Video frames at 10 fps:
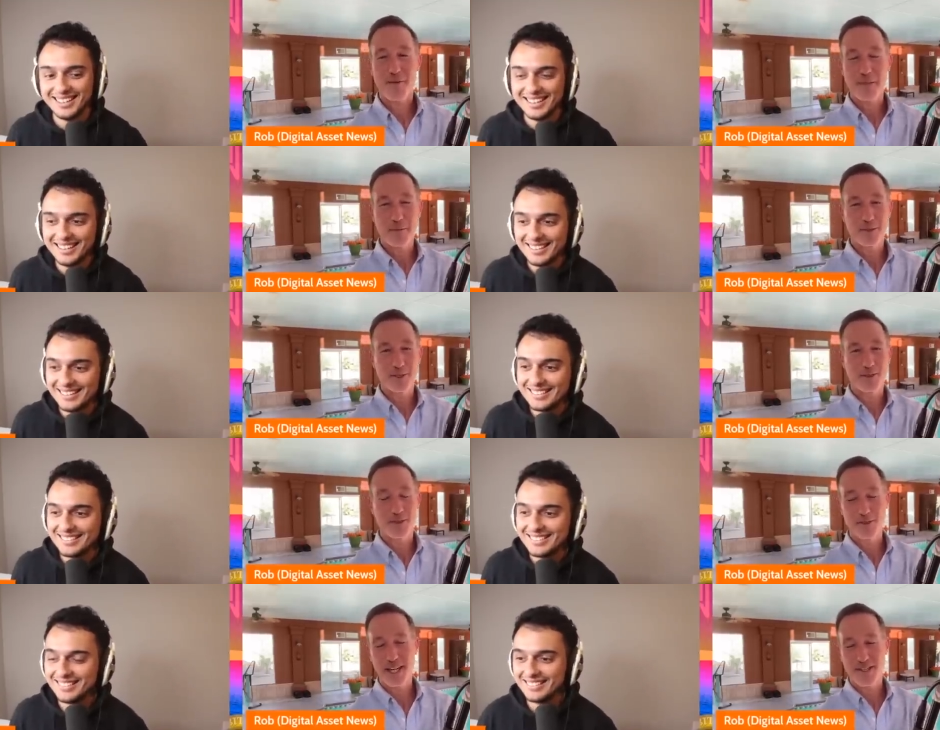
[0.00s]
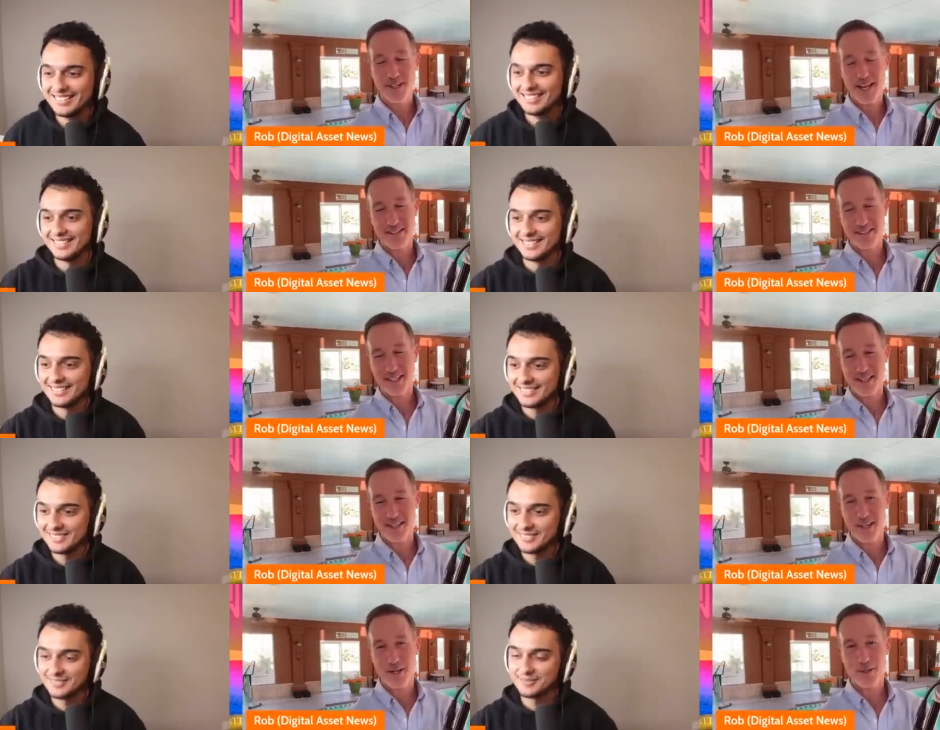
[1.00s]
Speaker 1: for people to, to digest.
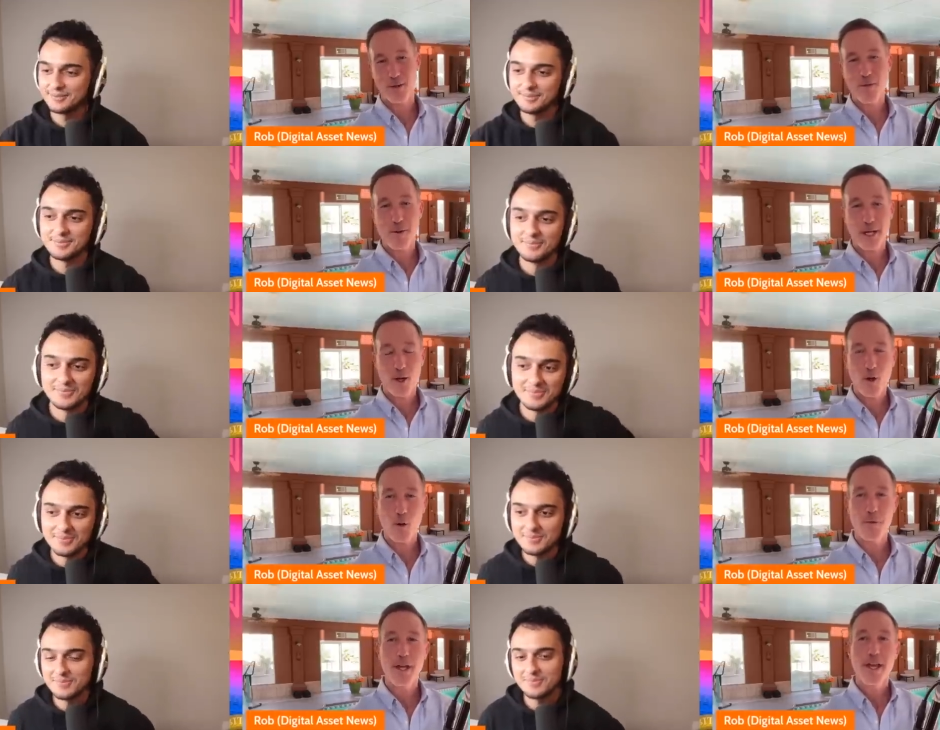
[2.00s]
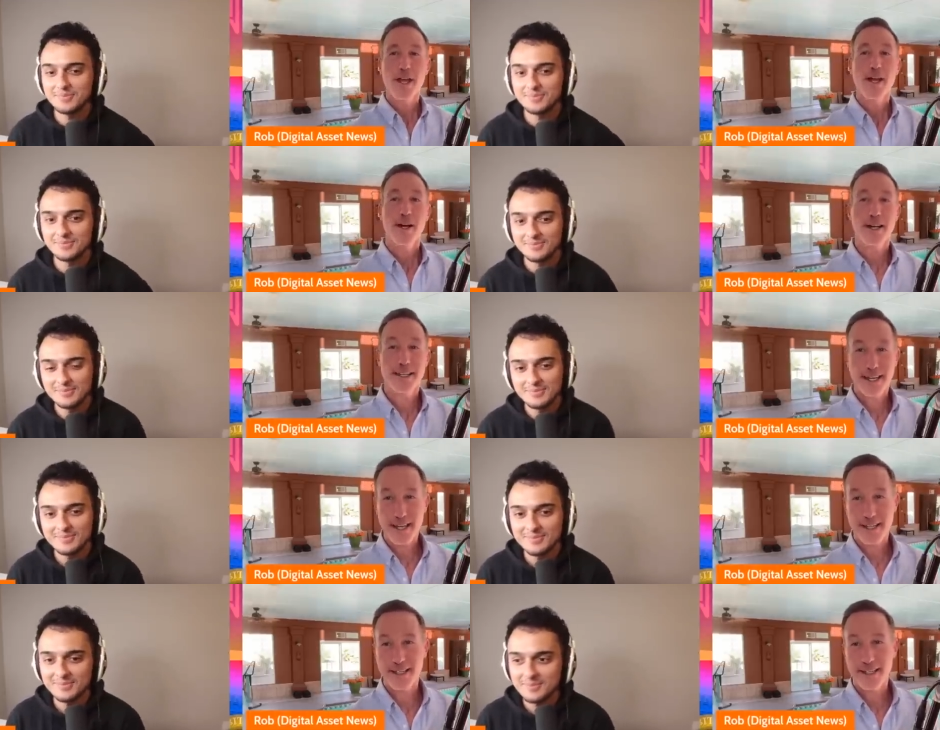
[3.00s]
And uh, so, everybody at home,
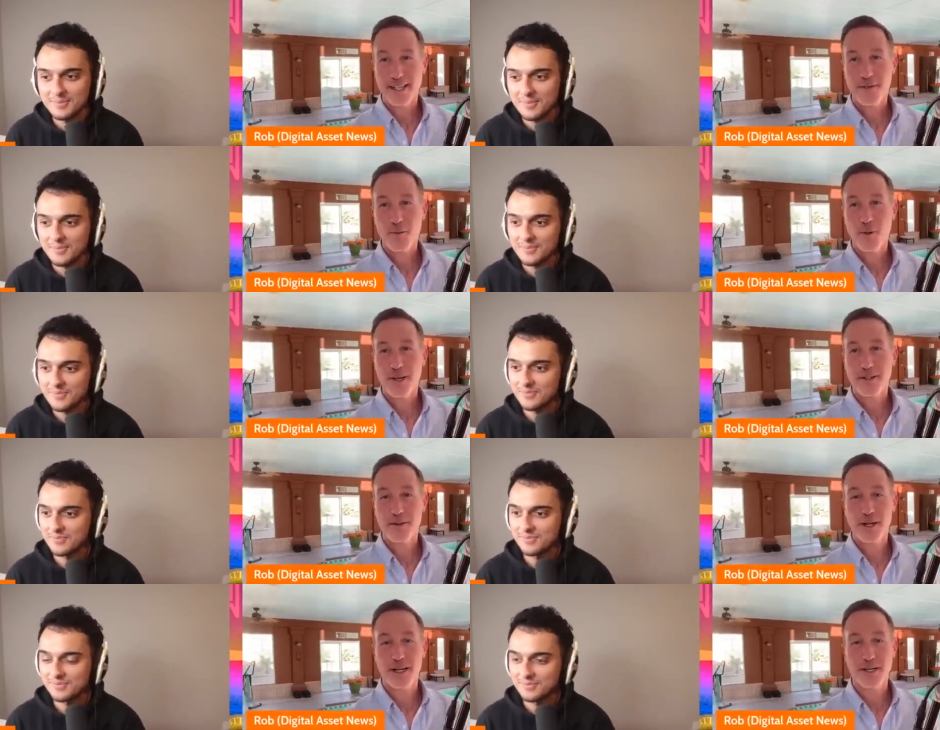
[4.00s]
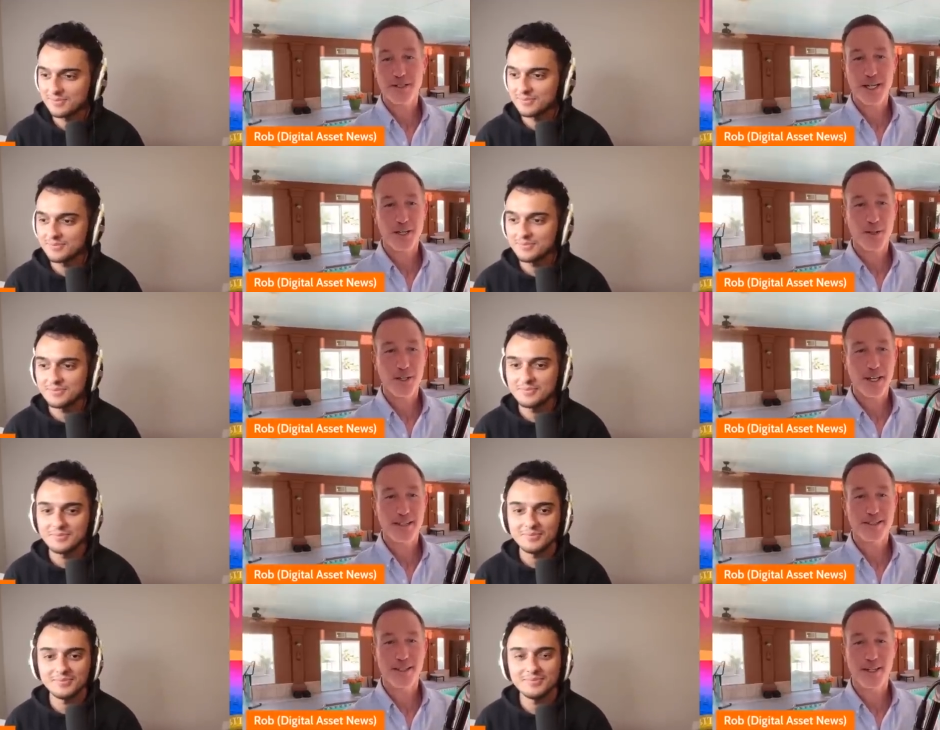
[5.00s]
again, if you want to uh, take a look
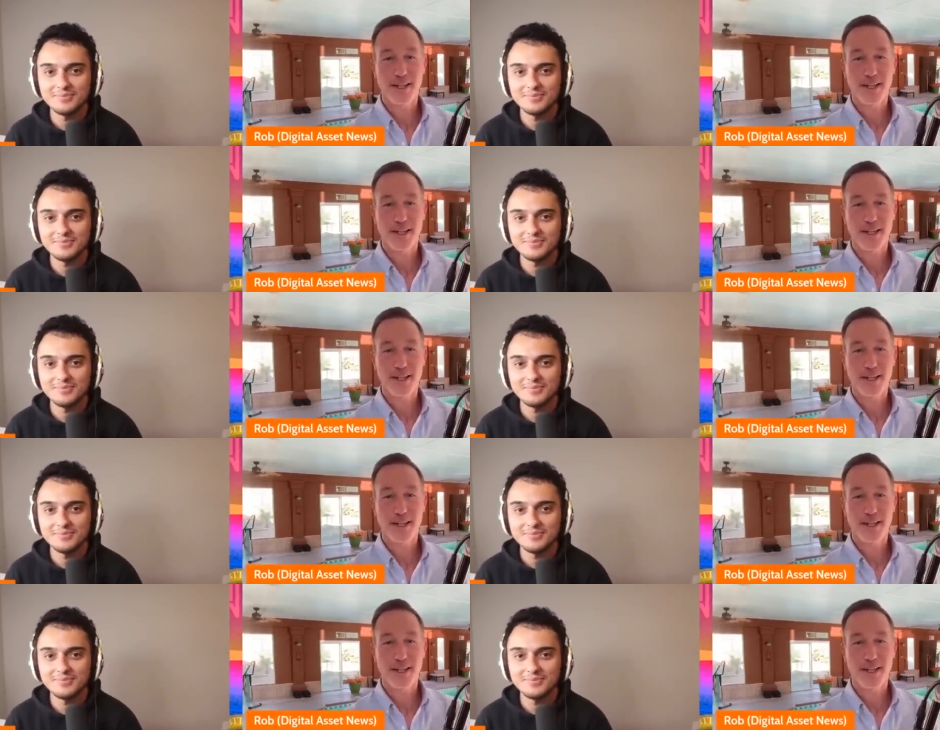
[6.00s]
at, uh,